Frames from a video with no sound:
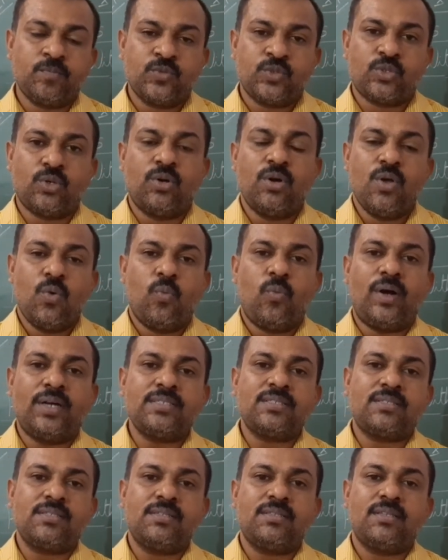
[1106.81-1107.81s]
So,
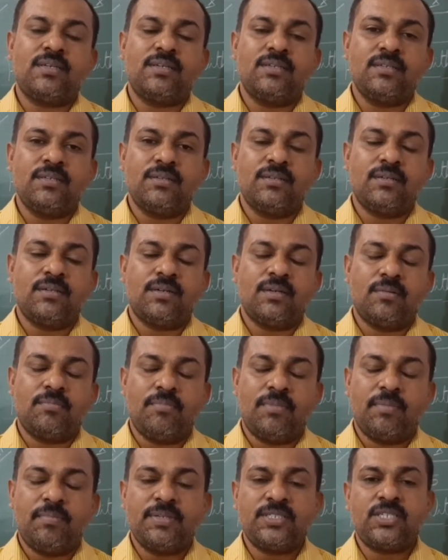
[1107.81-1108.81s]
once
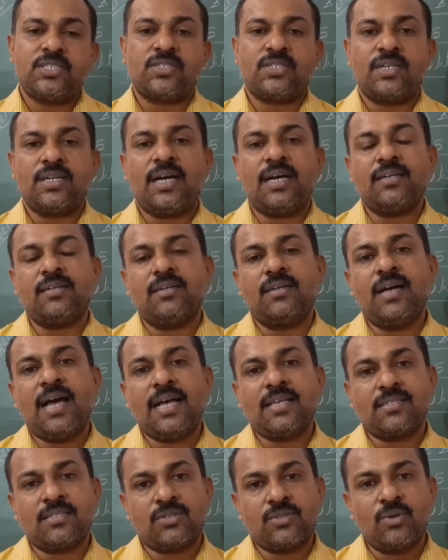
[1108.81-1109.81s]
the magistrate
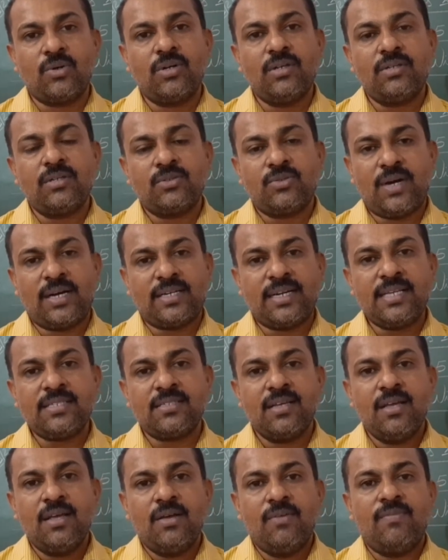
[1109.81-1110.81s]
has told to
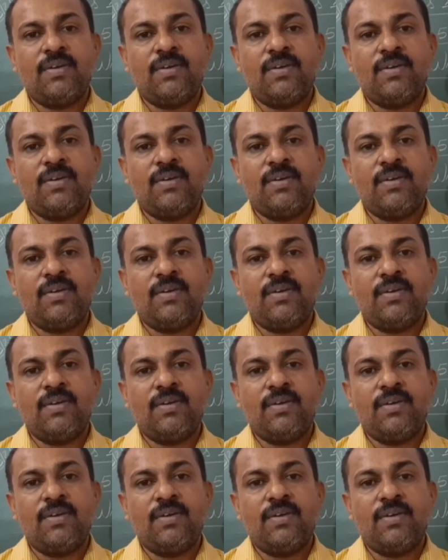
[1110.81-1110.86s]
arrest,